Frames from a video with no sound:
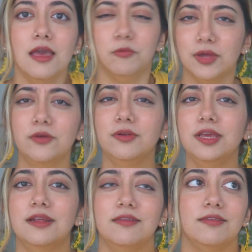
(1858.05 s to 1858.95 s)
We don't
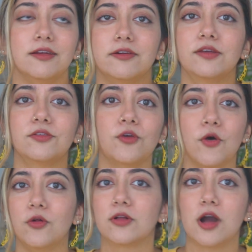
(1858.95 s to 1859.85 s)
need a serious
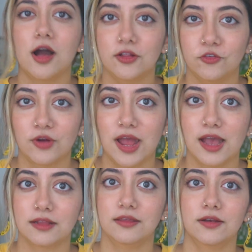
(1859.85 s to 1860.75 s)
old contract,